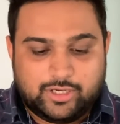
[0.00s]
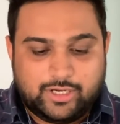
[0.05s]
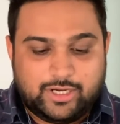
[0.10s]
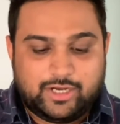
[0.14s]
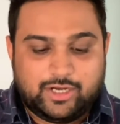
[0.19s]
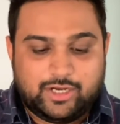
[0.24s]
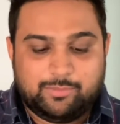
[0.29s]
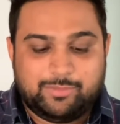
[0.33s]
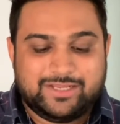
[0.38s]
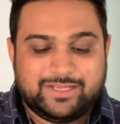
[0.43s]

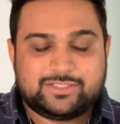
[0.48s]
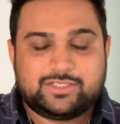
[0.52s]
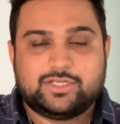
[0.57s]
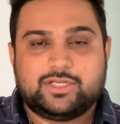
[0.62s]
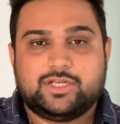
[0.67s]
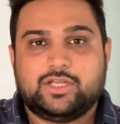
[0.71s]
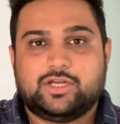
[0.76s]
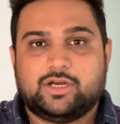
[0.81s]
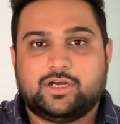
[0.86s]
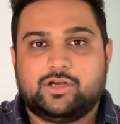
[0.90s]
it will
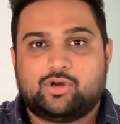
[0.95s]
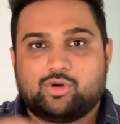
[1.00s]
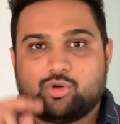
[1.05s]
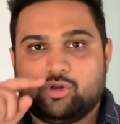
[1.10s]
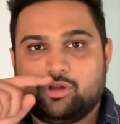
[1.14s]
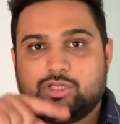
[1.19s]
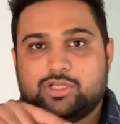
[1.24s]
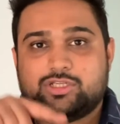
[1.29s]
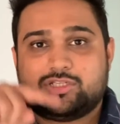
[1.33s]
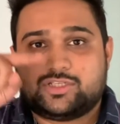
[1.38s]
basically
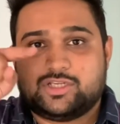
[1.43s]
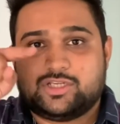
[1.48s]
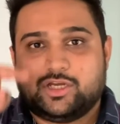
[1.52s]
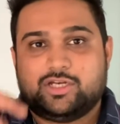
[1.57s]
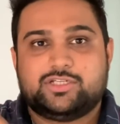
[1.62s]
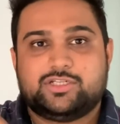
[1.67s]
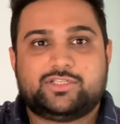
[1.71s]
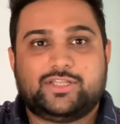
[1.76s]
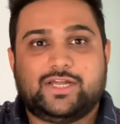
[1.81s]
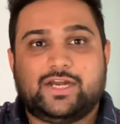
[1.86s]
control the
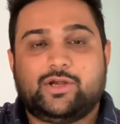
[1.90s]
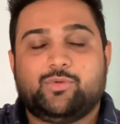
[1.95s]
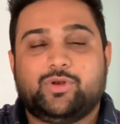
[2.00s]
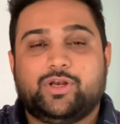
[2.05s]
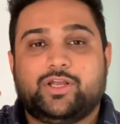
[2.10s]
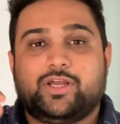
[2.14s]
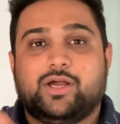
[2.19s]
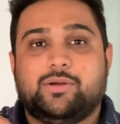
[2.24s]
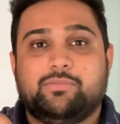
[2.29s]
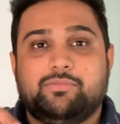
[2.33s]
surge that
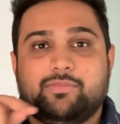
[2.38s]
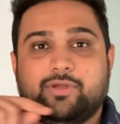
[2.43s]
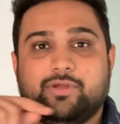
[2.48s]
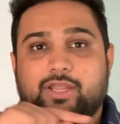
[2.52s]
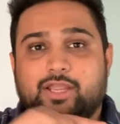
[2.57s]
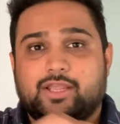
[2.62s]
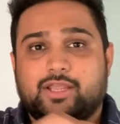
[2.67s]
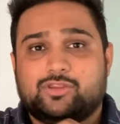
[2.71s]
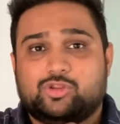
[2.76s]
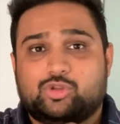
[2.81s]
will come